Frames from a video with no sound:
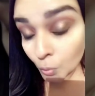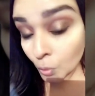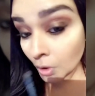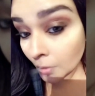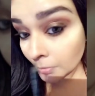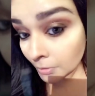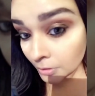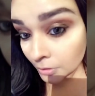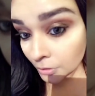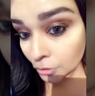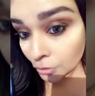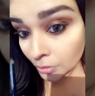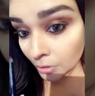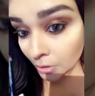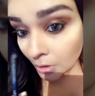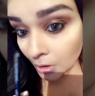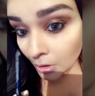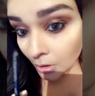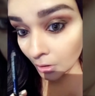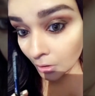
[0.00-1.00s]
what I'm going to do on
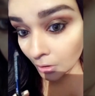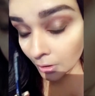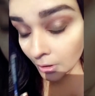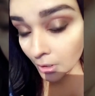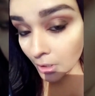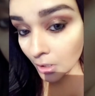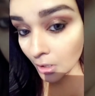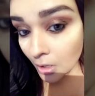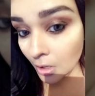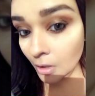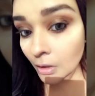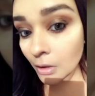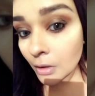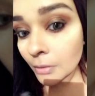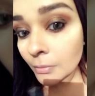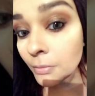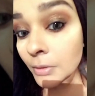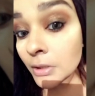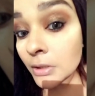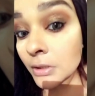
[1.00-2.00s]
that eye
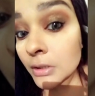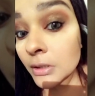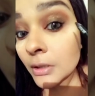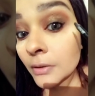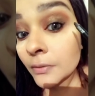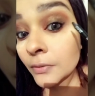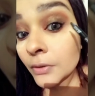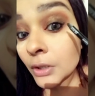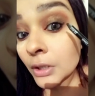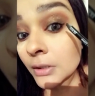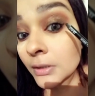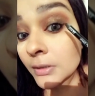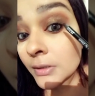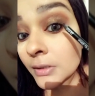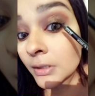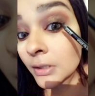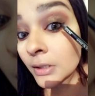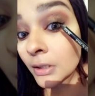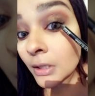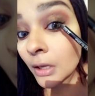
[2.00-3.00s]
is, if you can
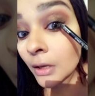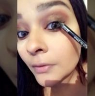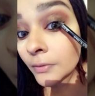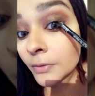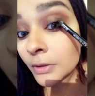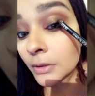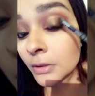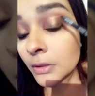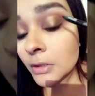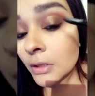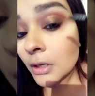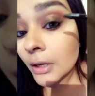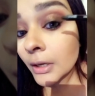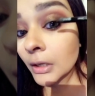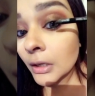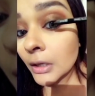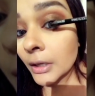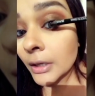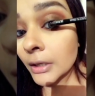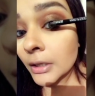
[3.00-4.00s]
see that I've done
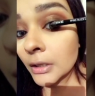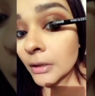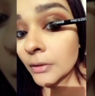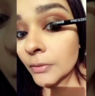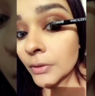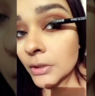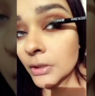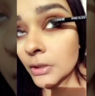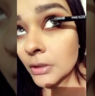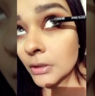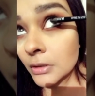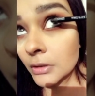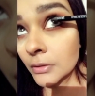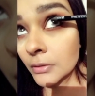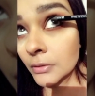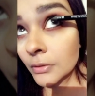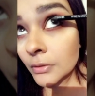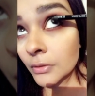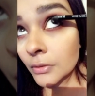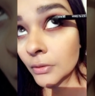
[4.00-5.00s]
tight lining, which is
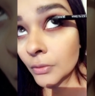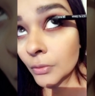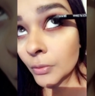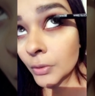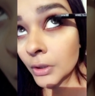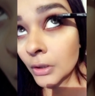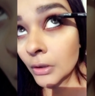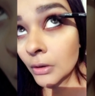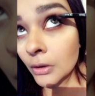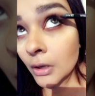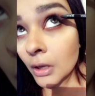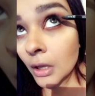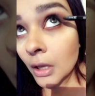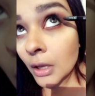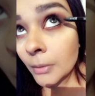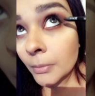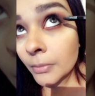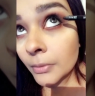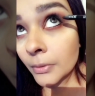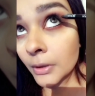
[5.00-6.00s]
when you look
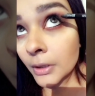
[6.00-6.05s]
up,